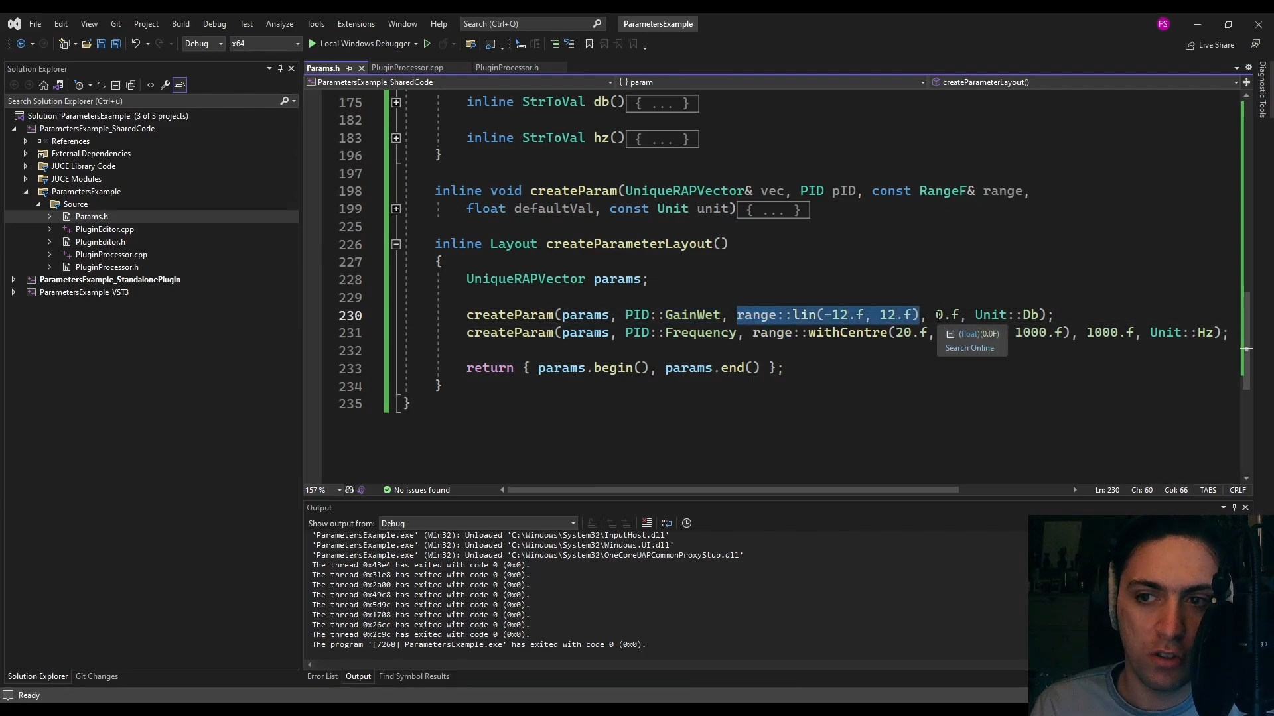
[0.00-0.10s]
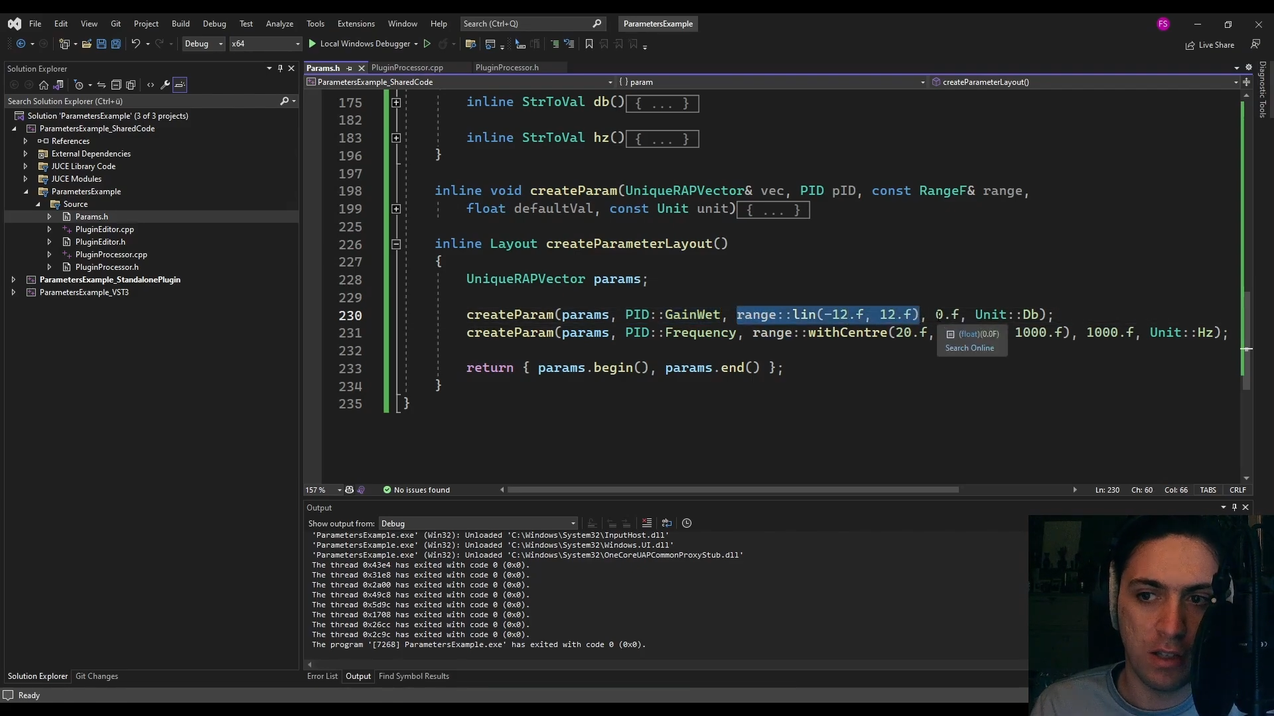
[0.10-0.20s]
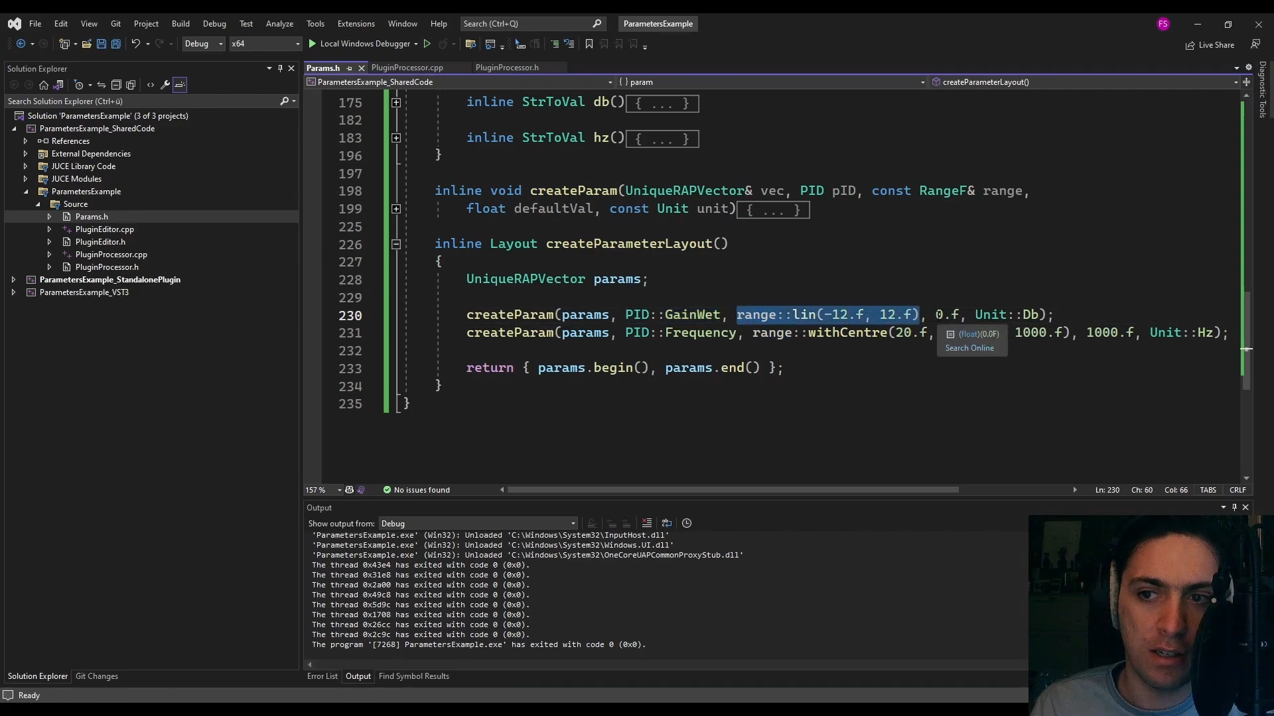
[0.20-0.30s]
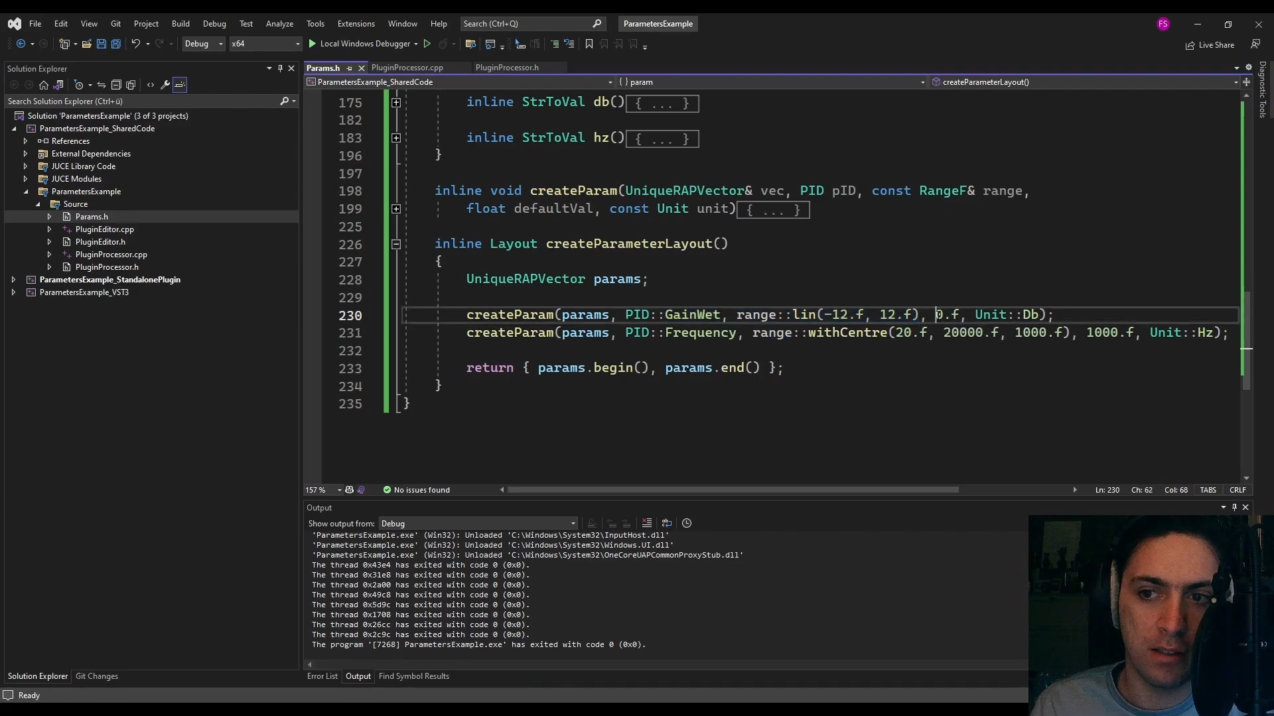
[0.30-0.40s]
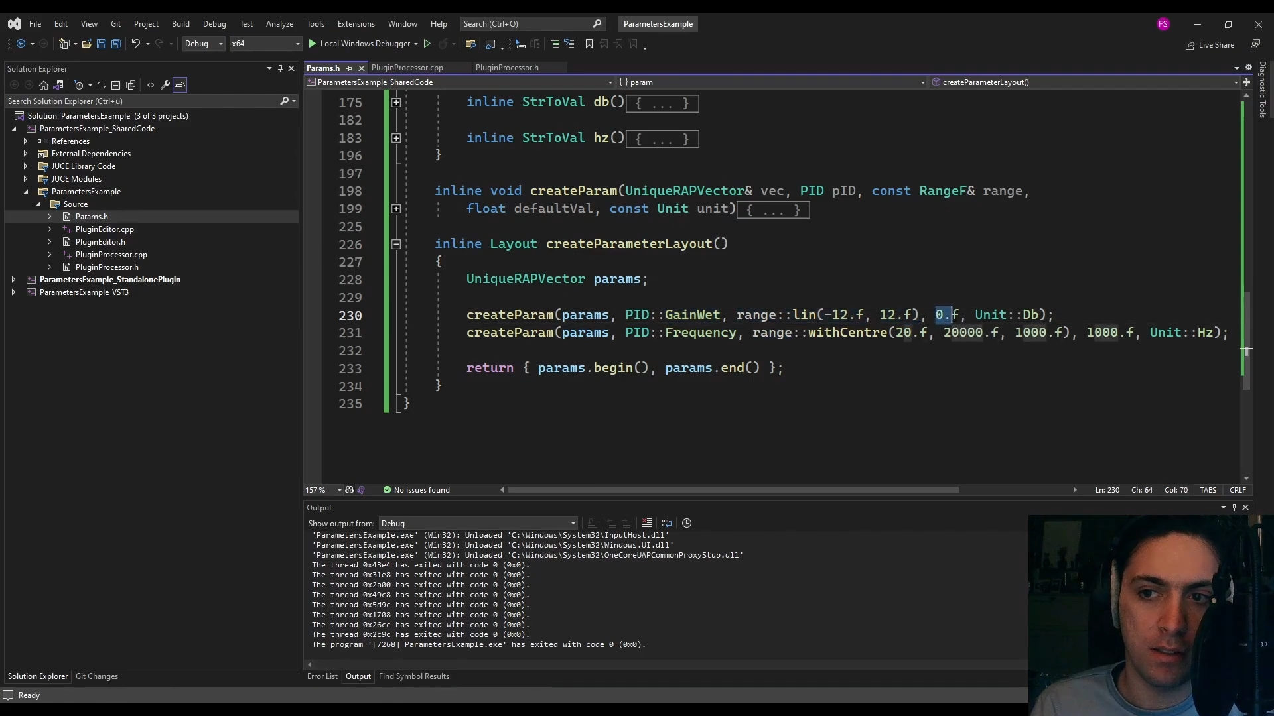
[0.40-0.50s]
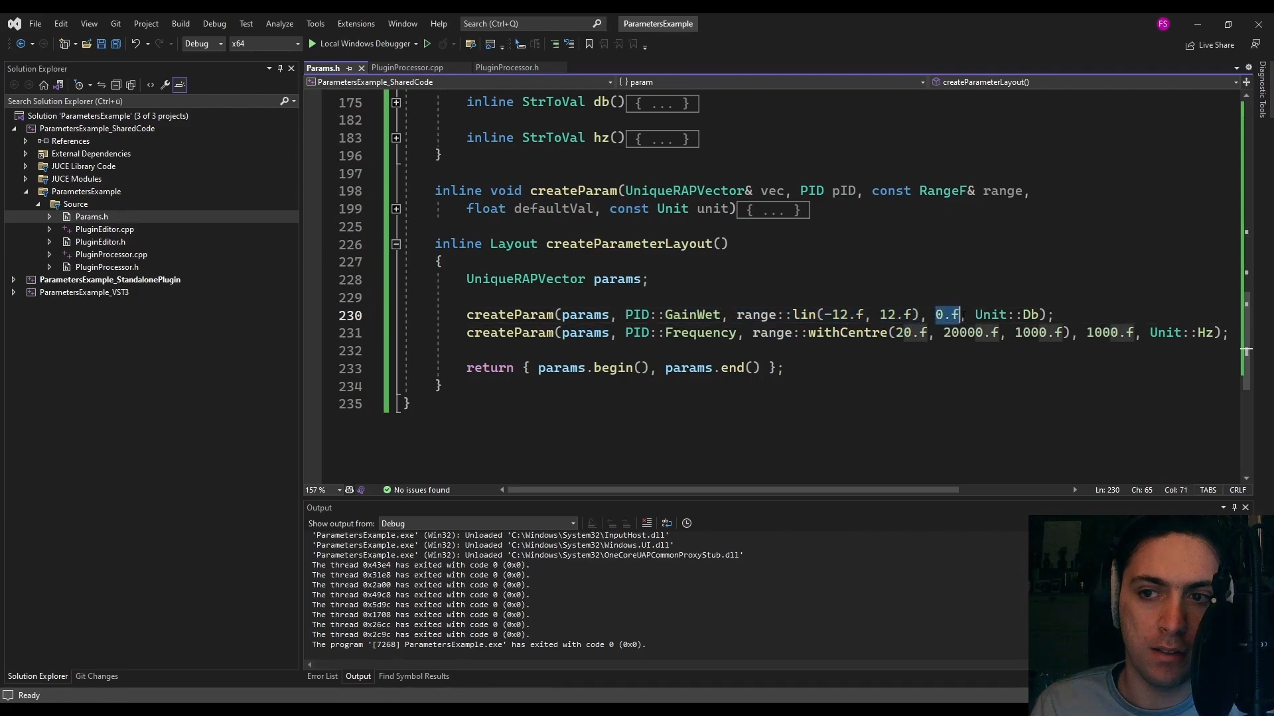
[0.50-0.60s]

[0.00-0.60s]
tell it its